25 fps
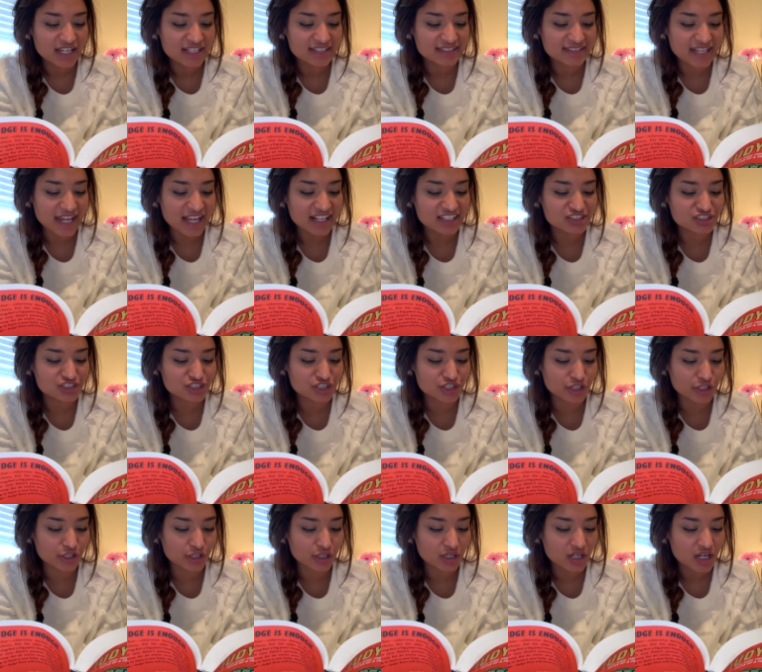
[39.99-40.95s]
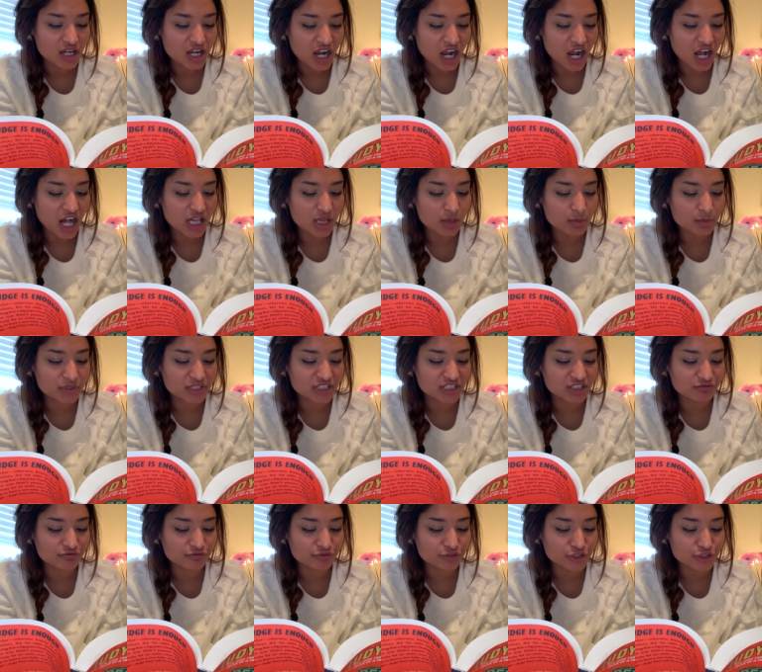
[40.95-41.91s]
Next year, I'll be
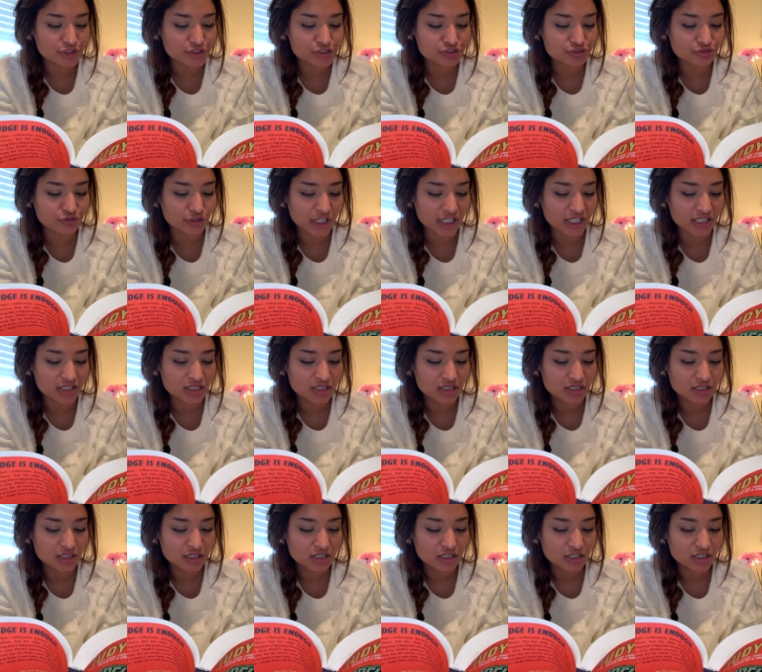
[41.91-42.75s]
in first grade.